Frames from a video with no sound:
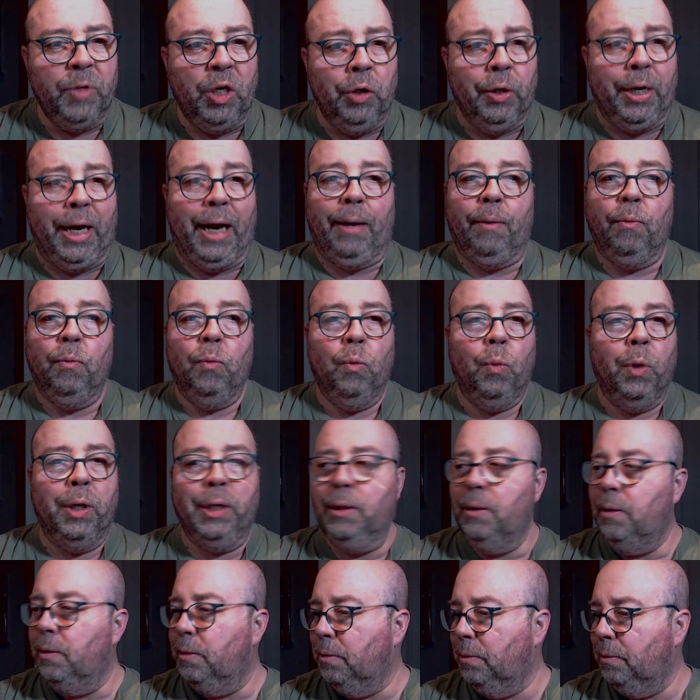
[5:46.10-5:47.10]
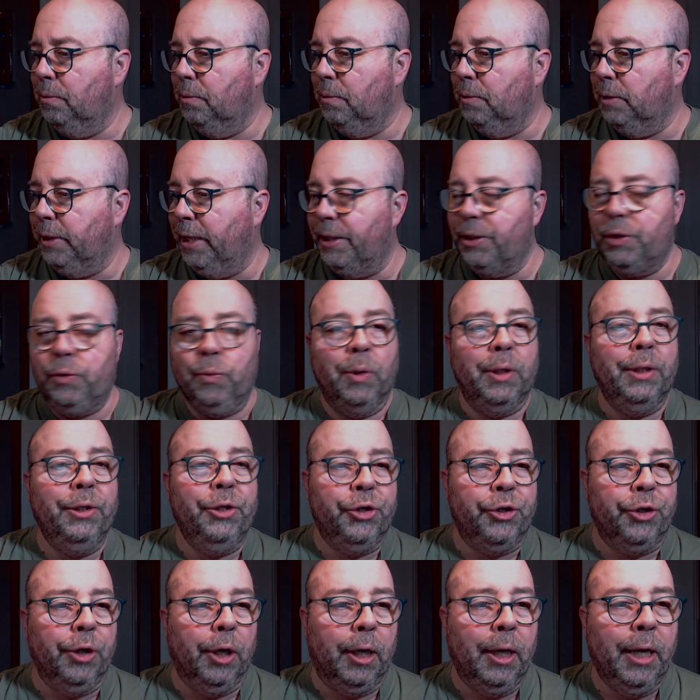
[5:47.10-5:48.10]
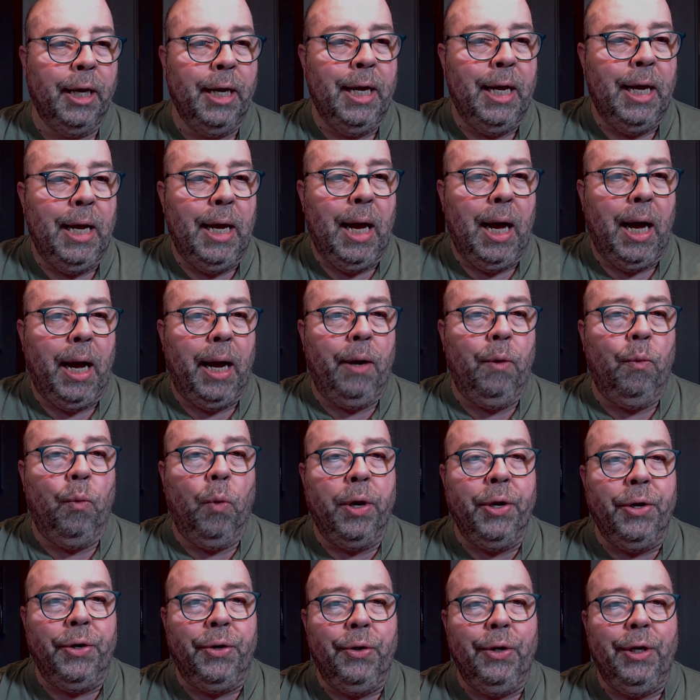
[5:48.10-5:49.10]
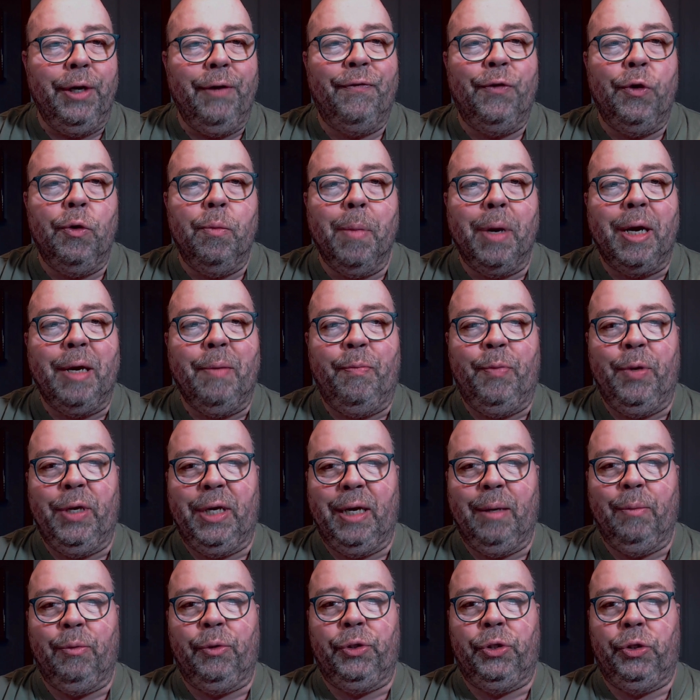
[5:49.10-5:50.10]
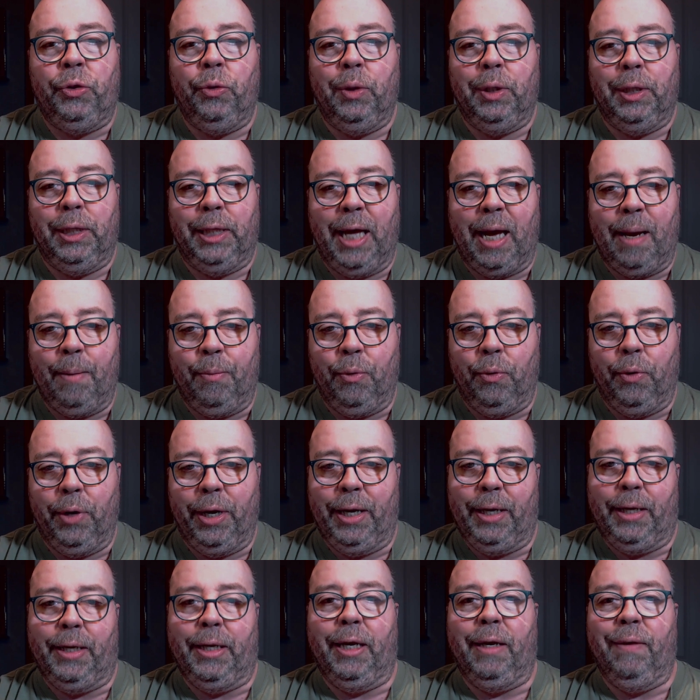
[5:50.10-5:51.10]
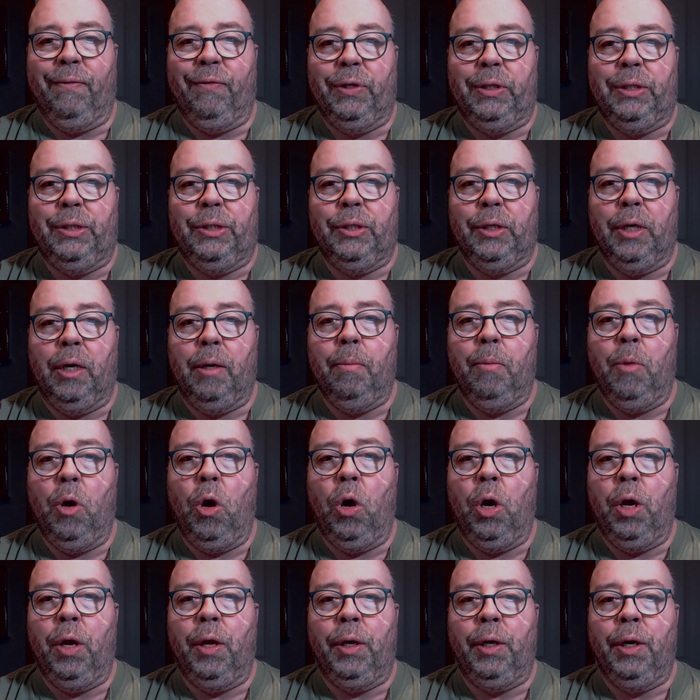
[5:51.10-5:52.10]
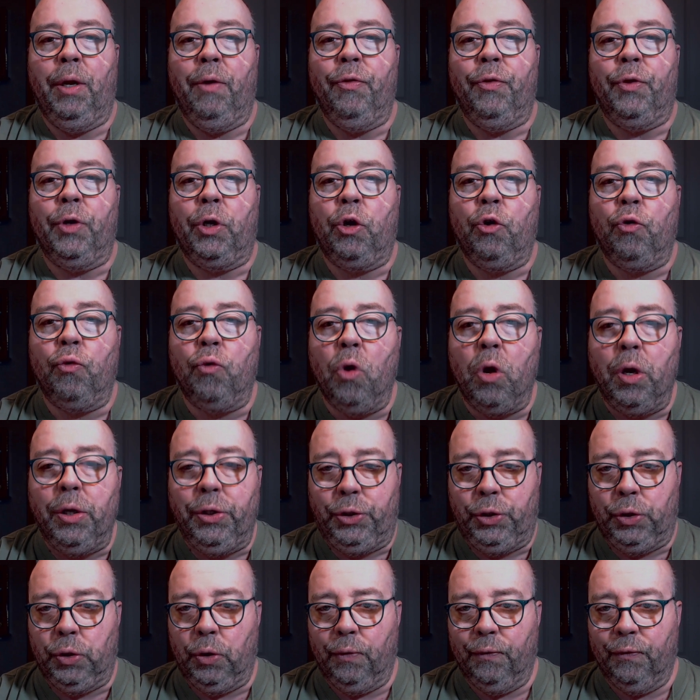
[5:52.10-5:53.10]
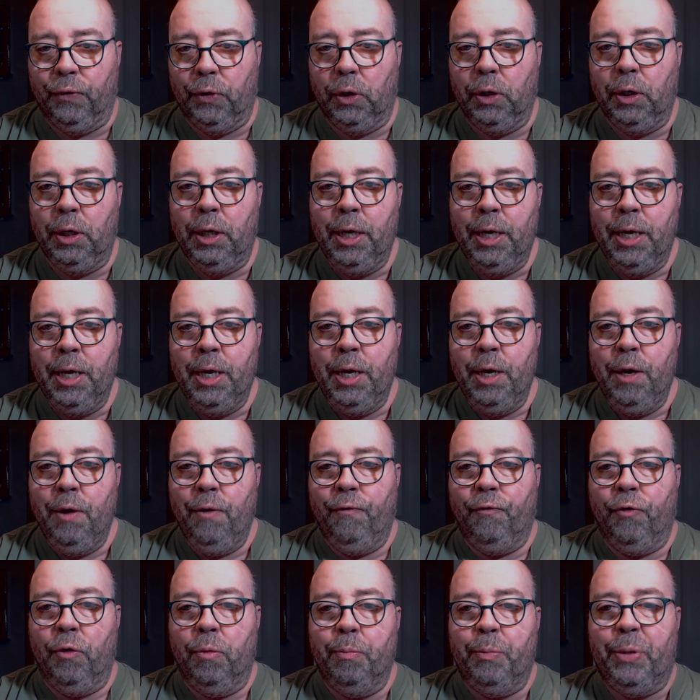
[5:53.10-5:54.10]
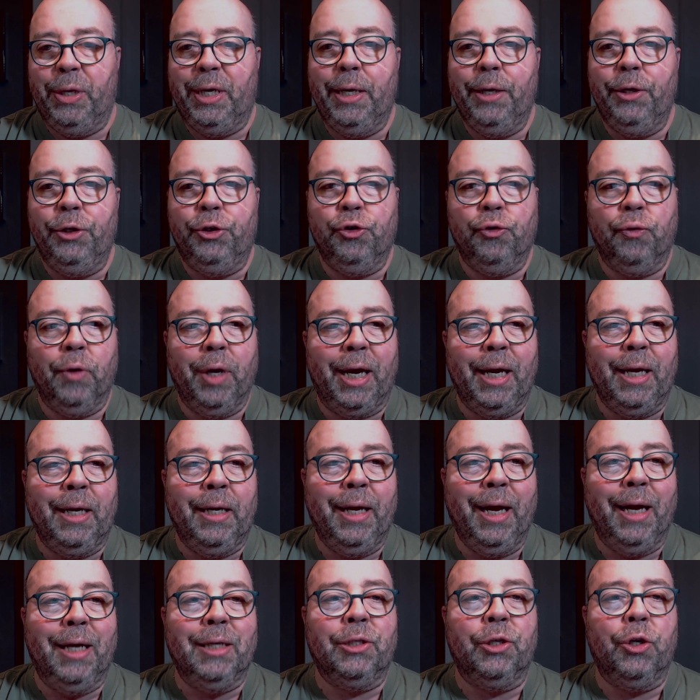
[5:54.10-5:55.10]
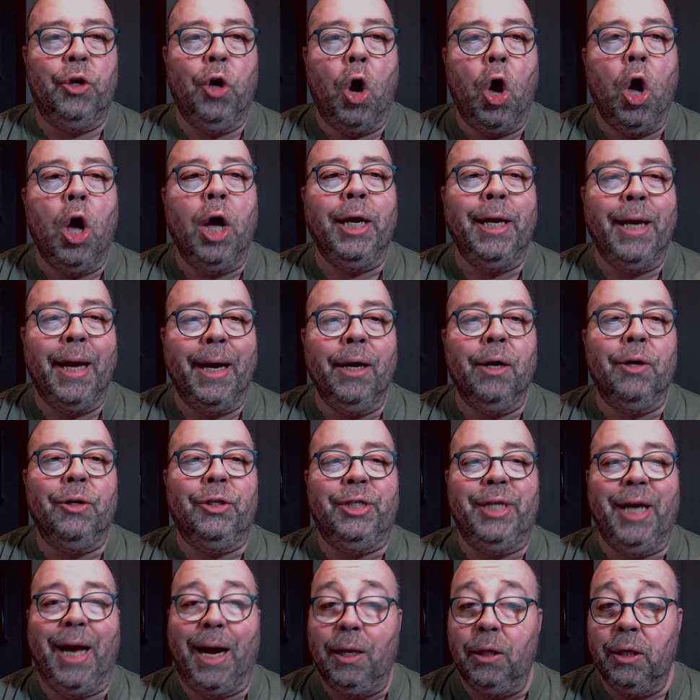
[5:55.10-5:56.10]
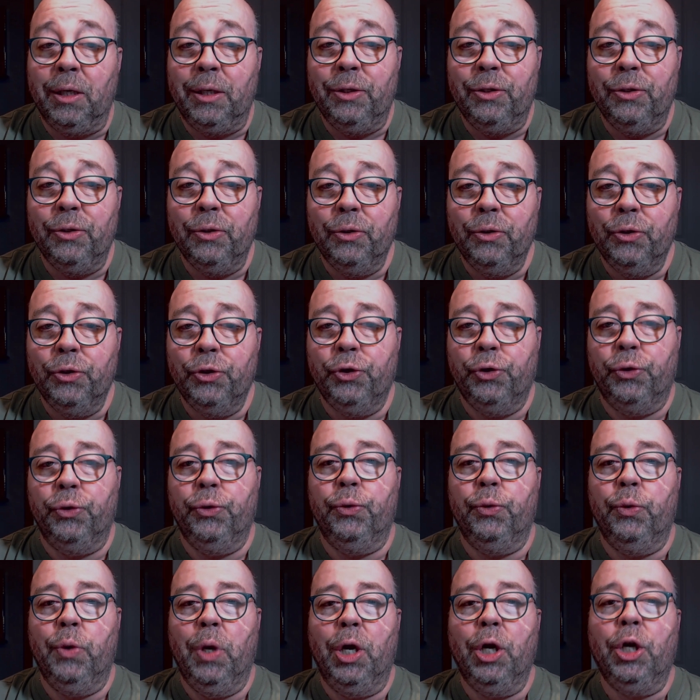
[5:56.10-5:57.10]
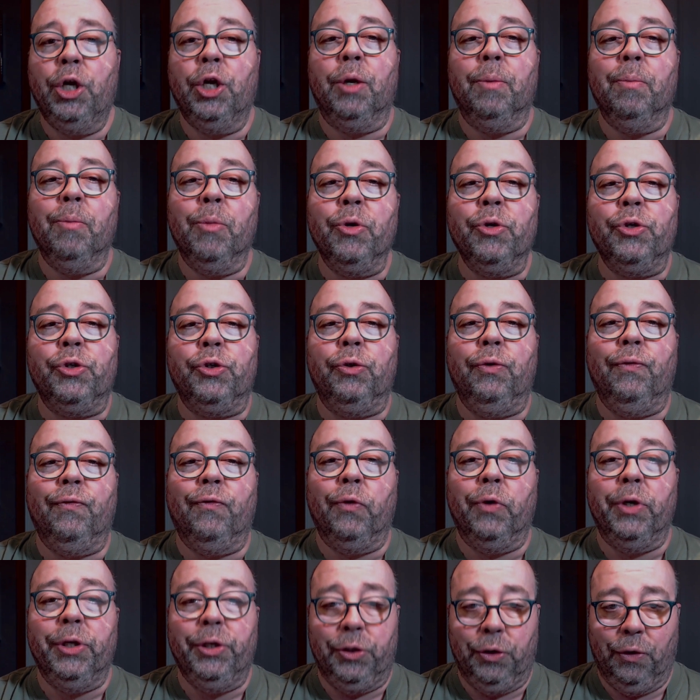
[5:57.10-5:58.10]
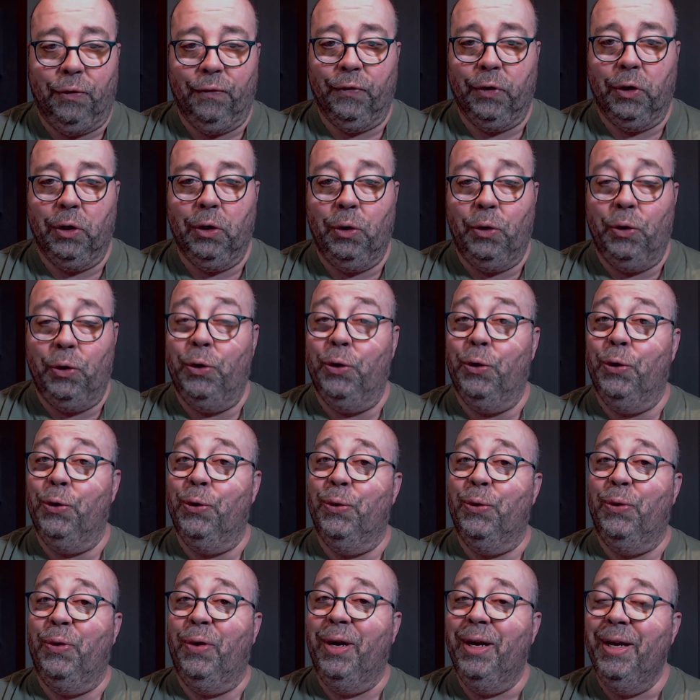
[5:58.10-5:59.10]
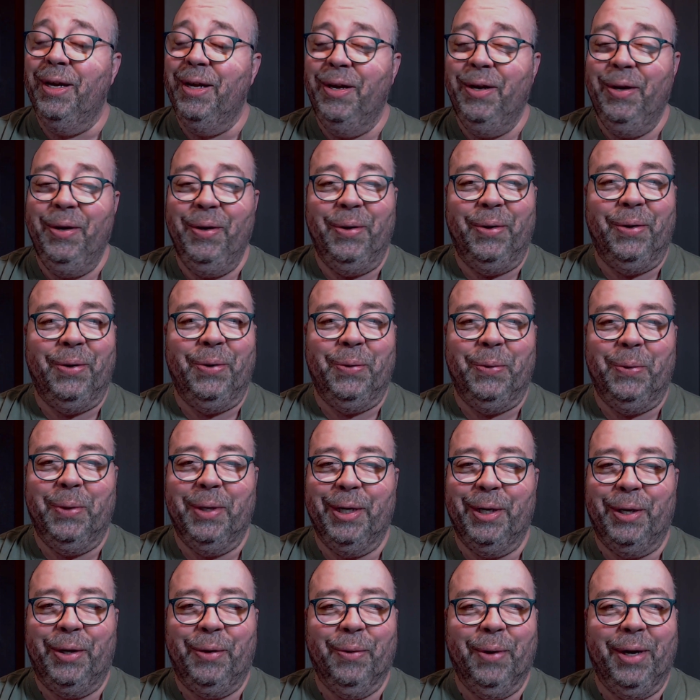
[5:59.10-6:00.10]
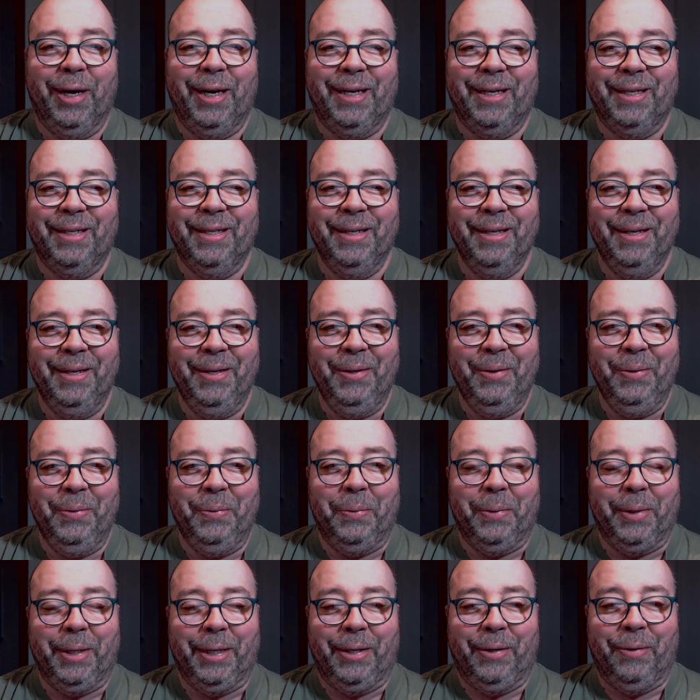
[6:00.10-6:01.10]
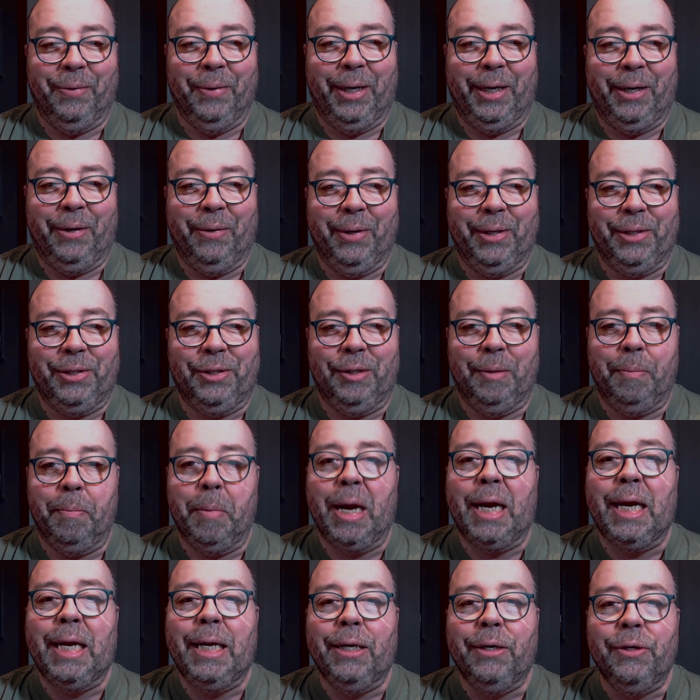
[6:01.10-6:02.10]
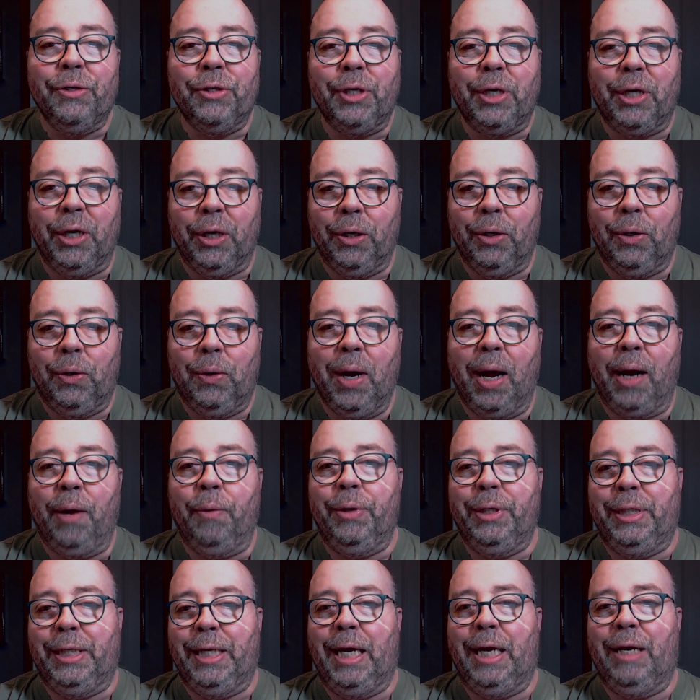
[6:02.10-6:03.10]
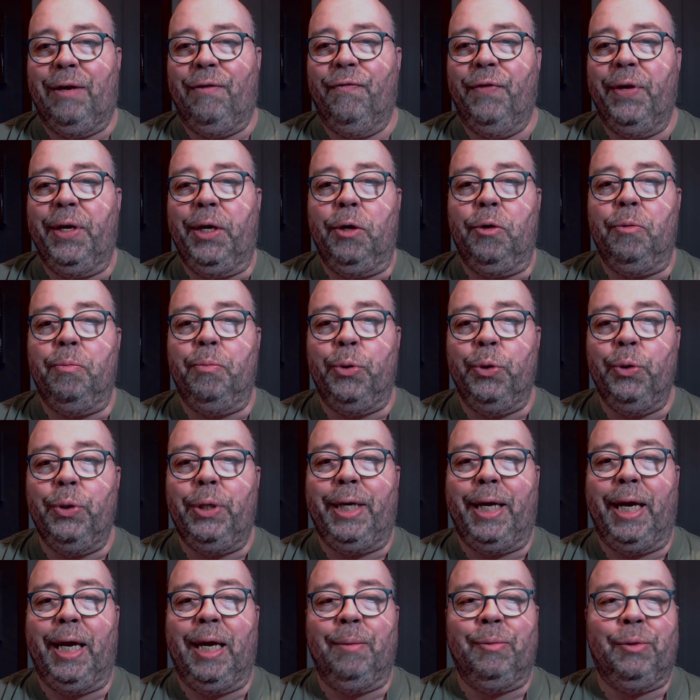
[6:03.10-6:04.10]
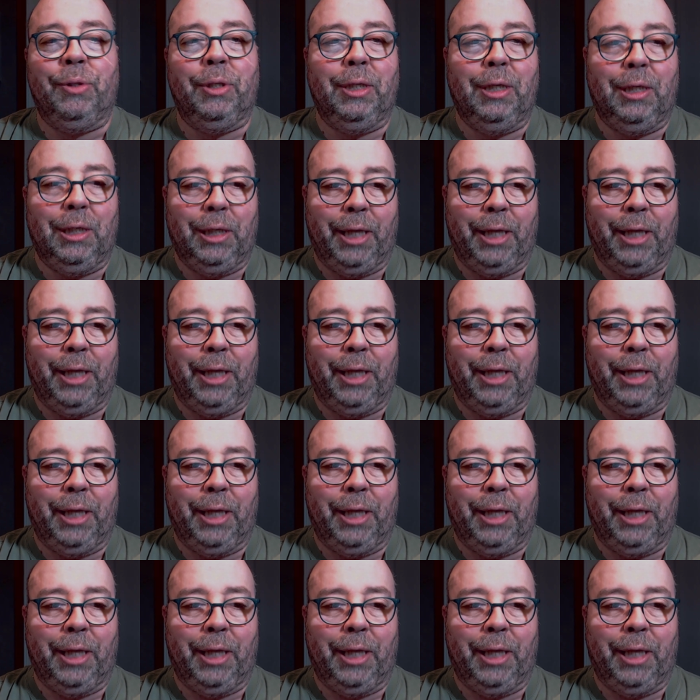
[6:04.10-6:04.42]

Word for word: okay, one last one, sure. I wonder if you might be able to elaborate, David, some on the crossover from being trained as an on air talent to commercial voiceover. Oh, oh, what a great. What a great question. Many years ago, I would take VO boot camps and